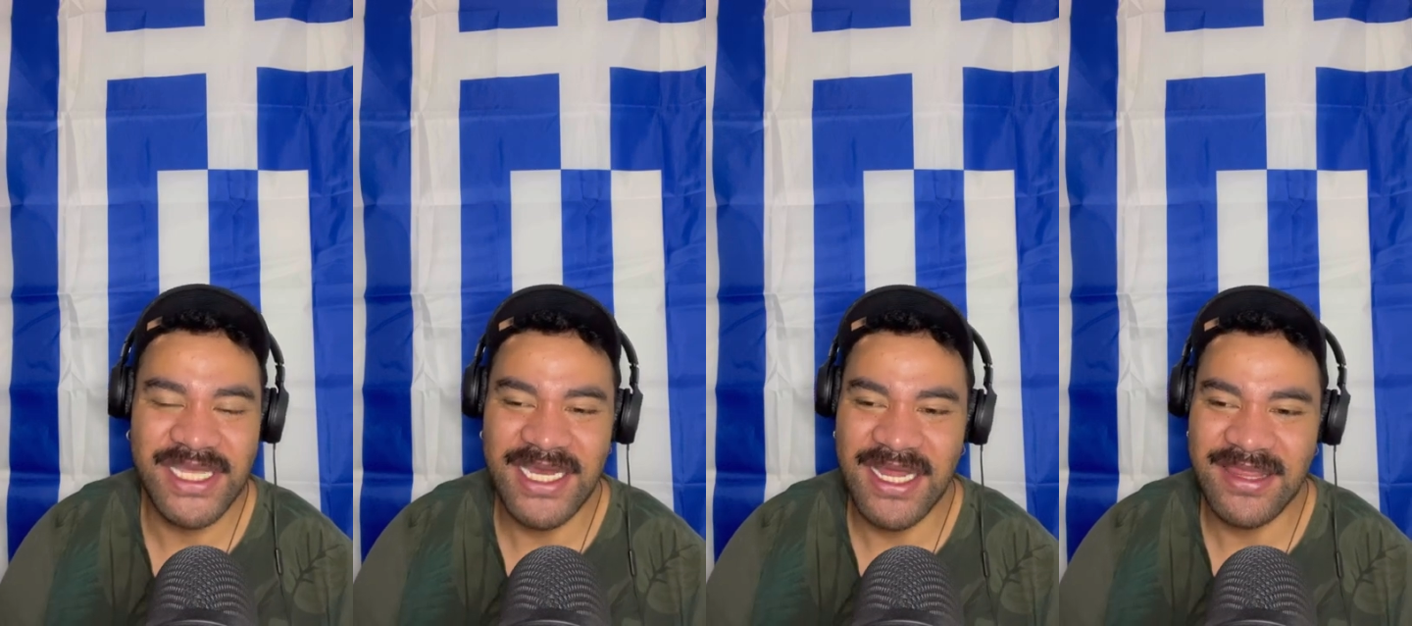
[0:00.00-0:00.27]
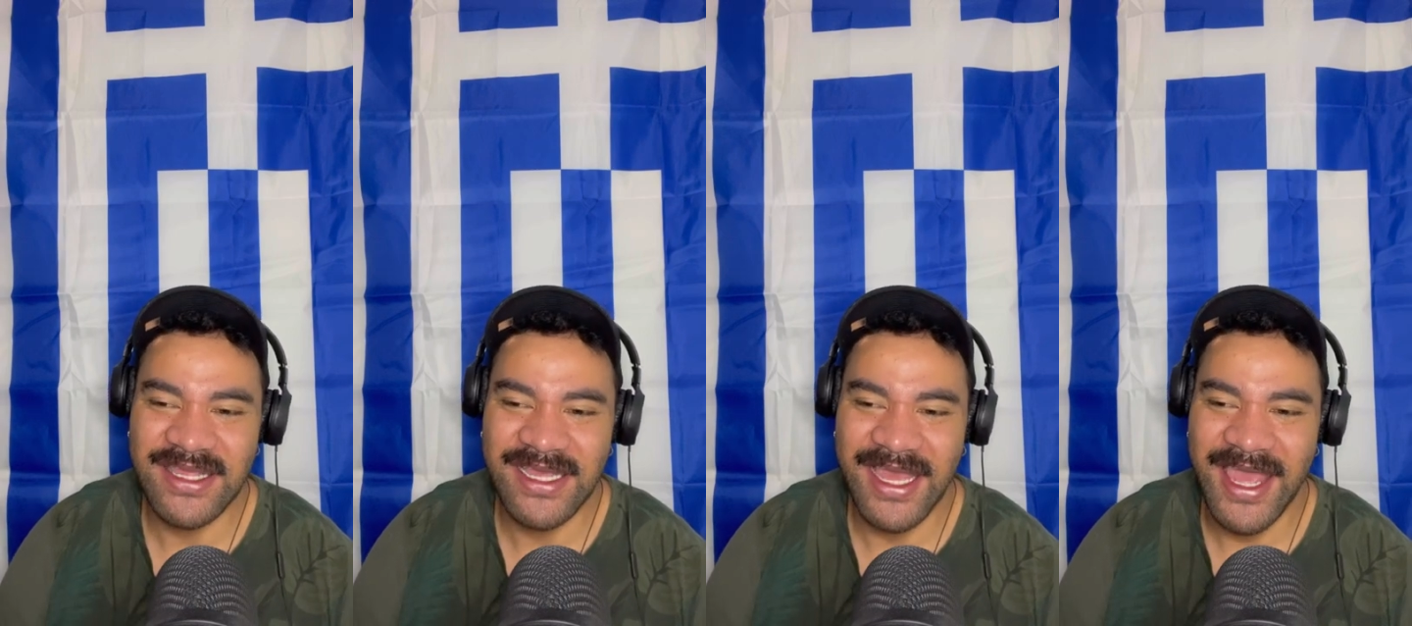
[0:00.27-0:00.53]
and I
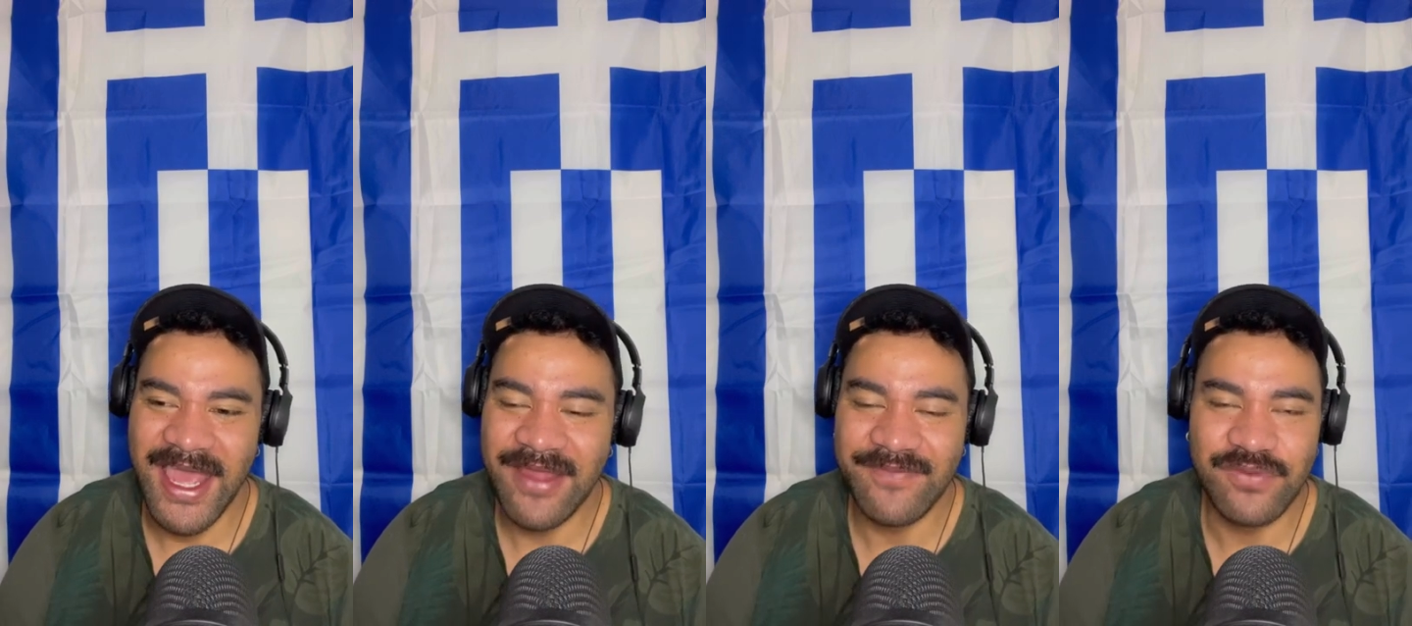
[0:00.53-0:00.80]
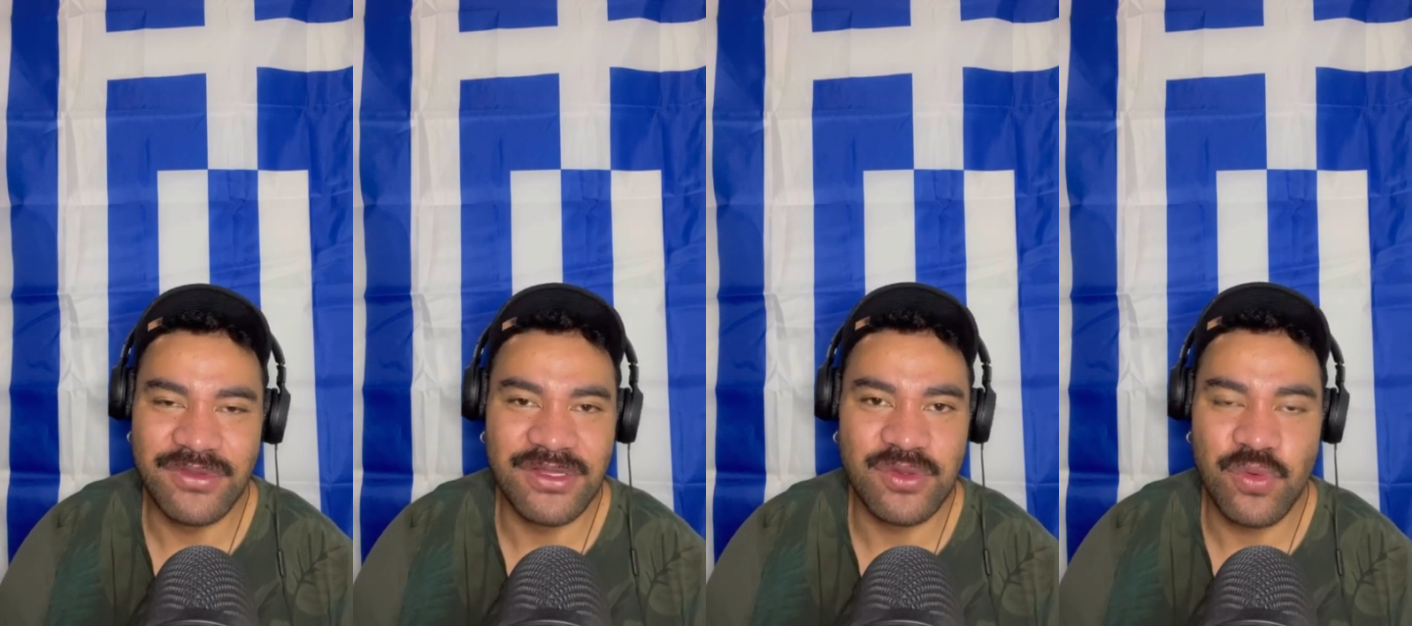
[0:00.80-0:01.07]
think a
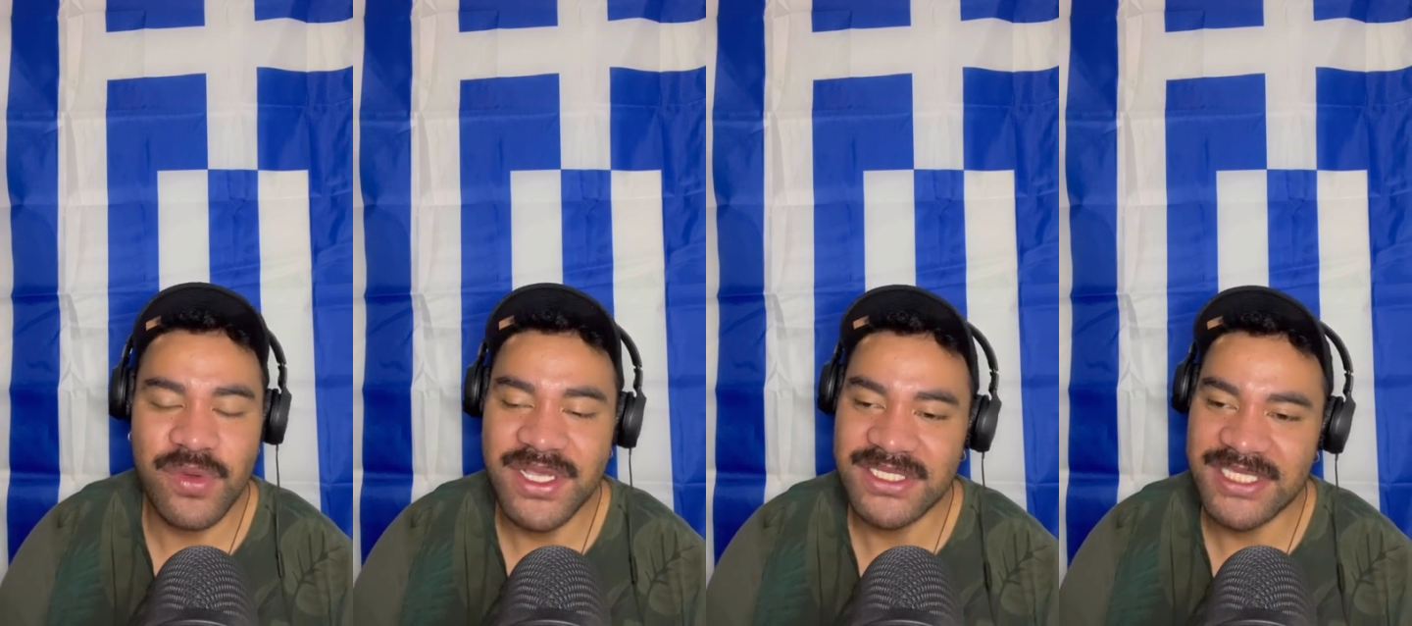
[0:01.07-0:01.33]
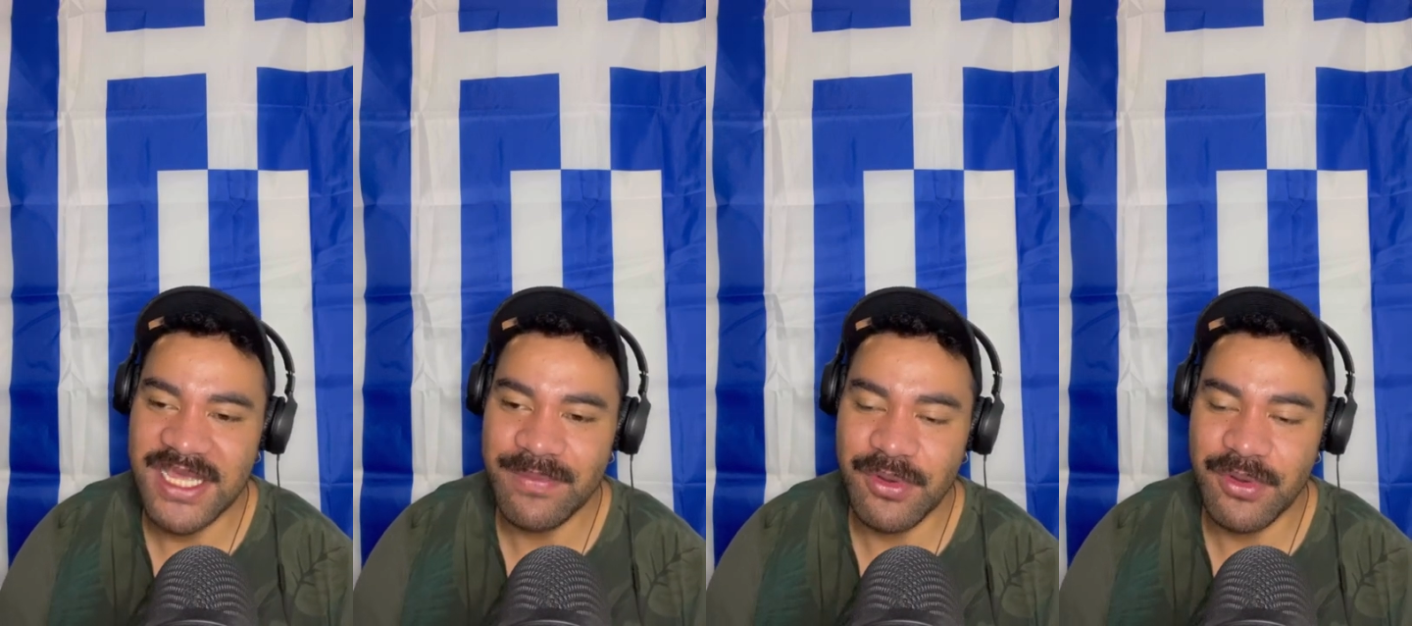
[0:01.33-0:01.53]
handful in Queensland.